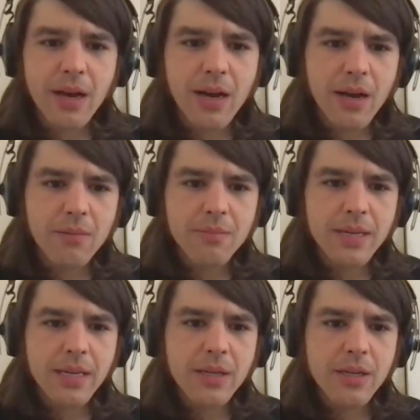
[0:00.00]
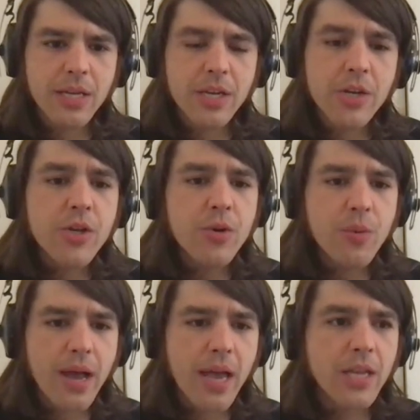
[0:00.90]
in a new
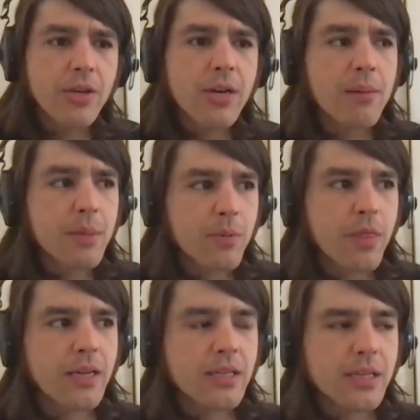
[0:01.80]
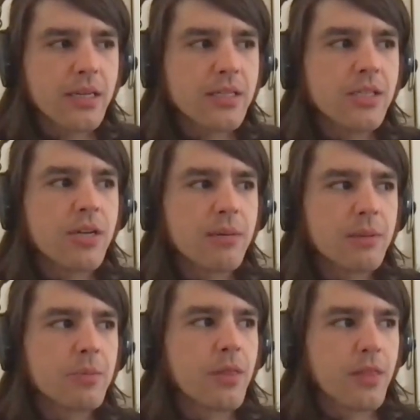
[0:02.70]
way, and you come up with ideas and you come
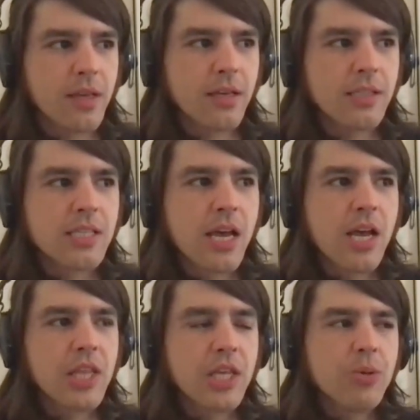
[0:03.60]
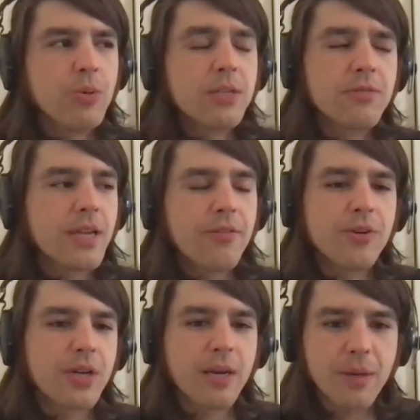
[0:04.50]
up with things that you would have
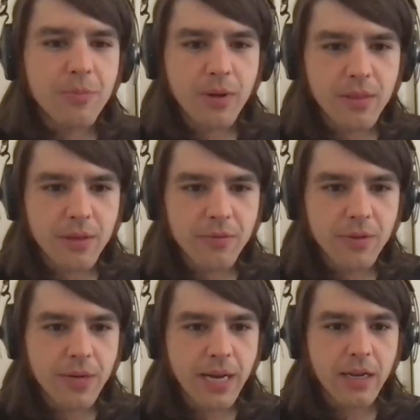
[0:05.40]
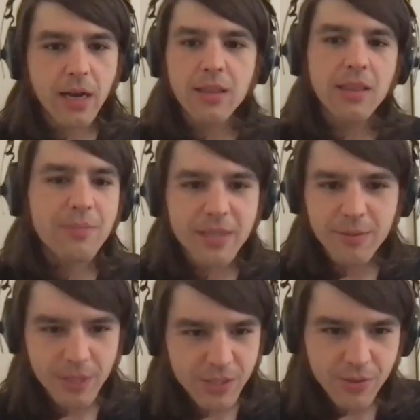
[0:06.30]
never come up with if you had
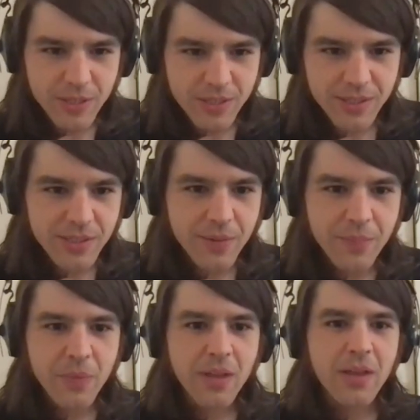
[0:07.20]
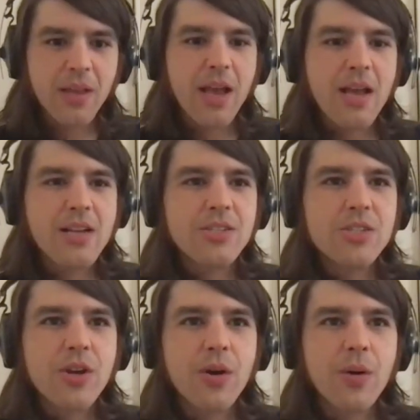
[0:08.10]
unlimited resources. And
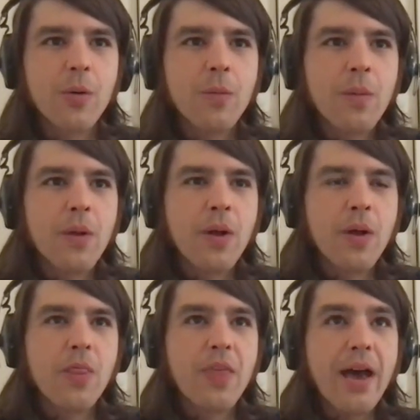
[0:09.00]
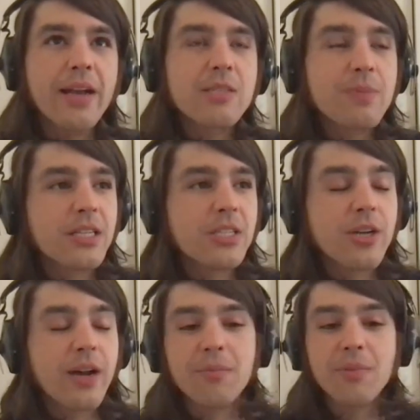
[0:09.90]
so that has been a
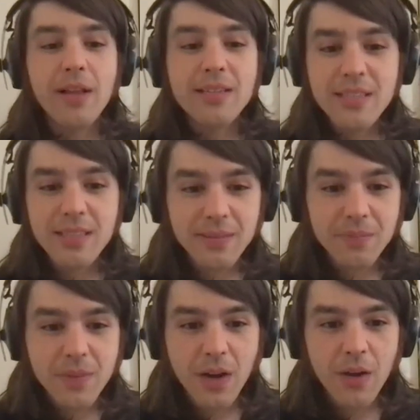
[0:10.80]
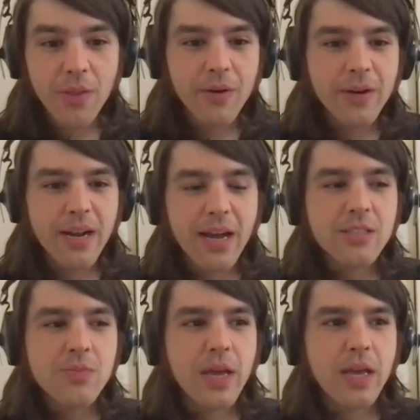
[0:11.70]
giant blessing, although it
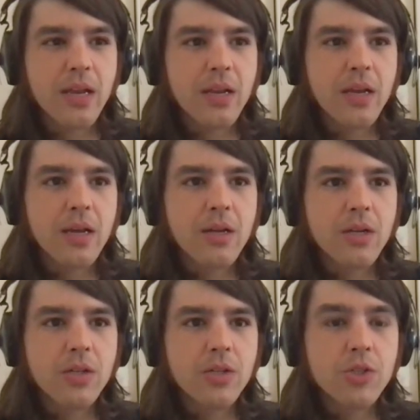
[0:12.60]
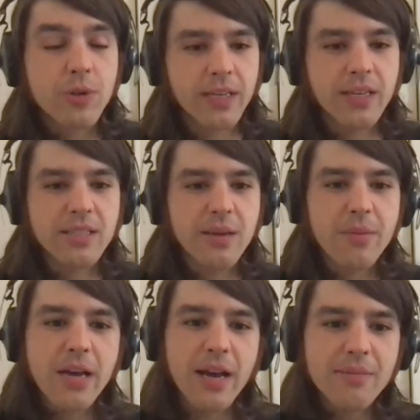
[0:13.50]
has been tricky
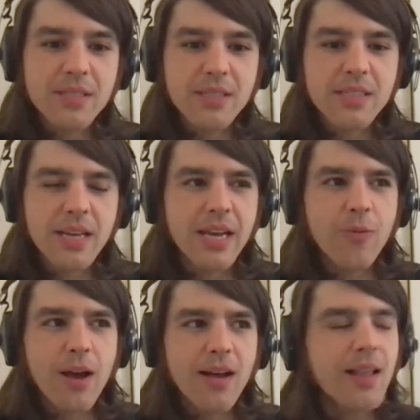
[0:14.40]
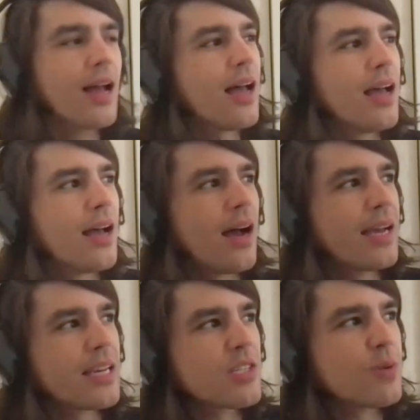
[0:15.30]
sometimes to say, well,
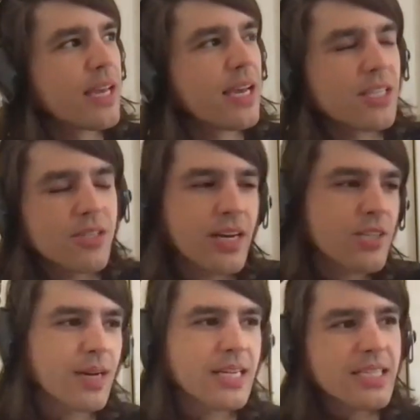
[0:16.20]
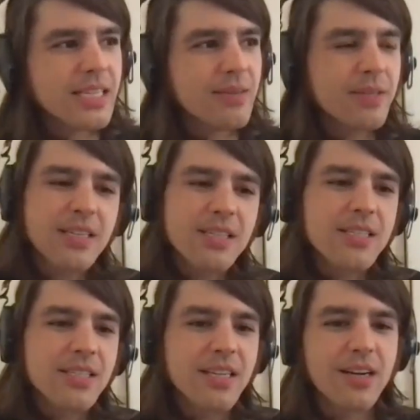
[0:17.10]
I guess we can't do X, Y, and Z
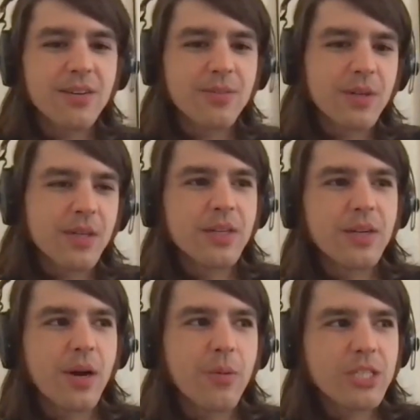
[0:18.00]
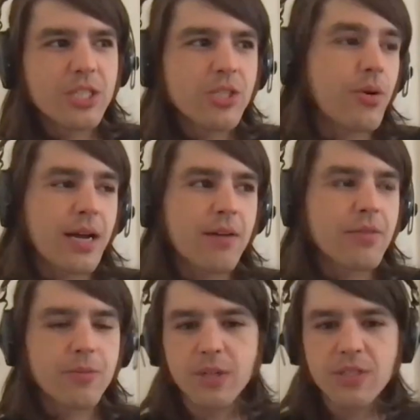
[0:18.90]
because we just don't have
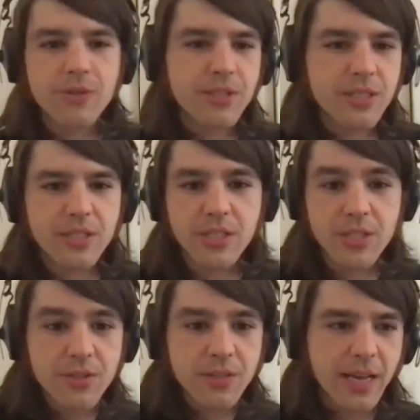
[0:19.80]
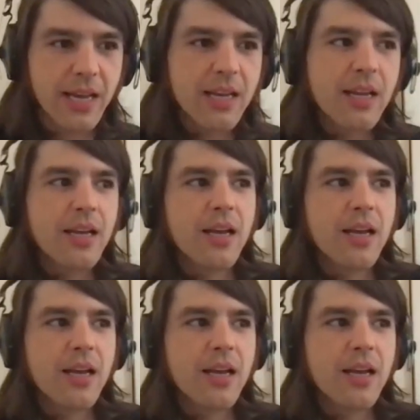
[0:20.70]
the resources to do that.